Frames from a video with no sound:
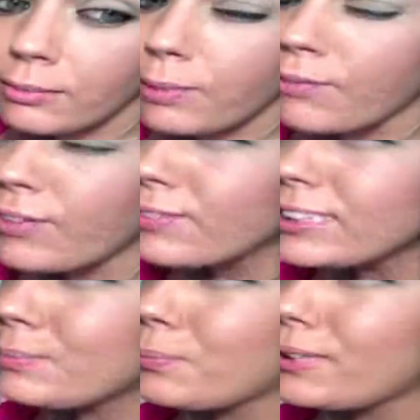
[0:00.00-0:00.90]
My
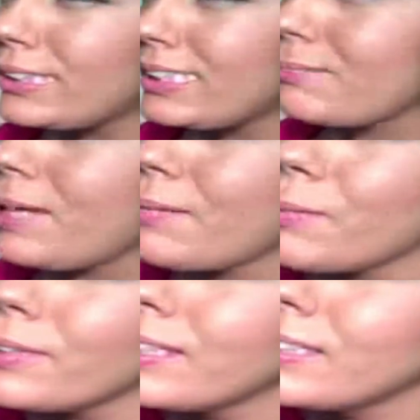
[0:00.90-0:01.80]
favorite sports team. I'm
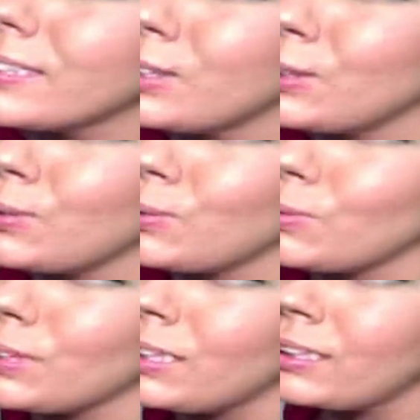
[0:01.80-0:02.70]
not really
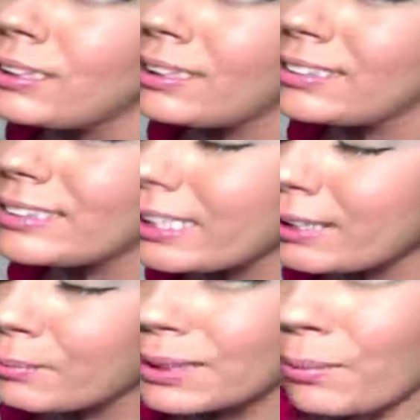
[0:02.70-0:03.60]
into
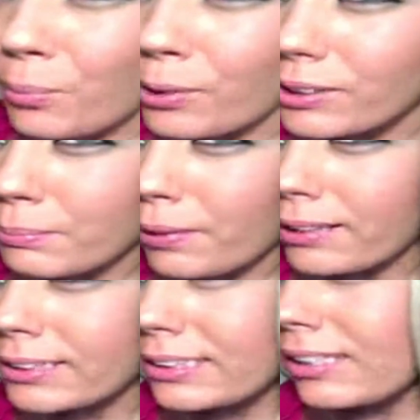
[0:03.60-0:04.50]
teams. I'm more into
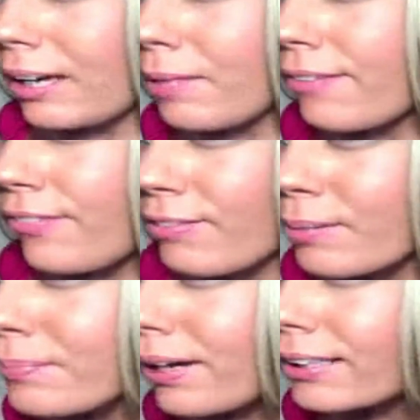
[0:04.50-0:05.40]
boxing. And my
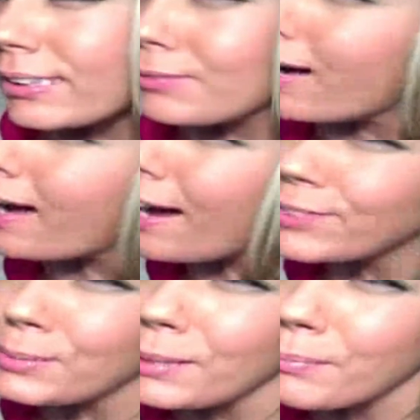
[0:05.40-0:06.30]
favorite boxer will
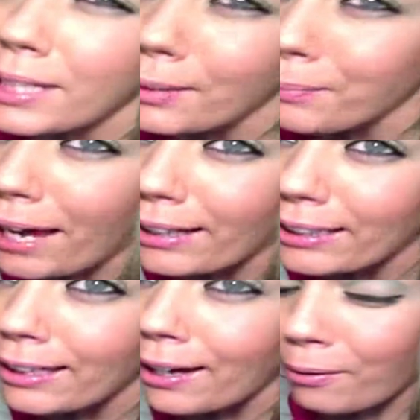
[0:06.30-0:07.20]
have to be Manny
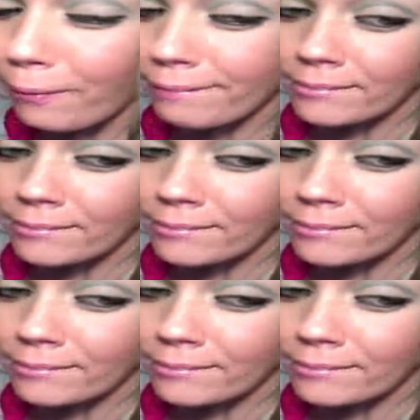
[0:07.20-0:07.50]
Pacquiao.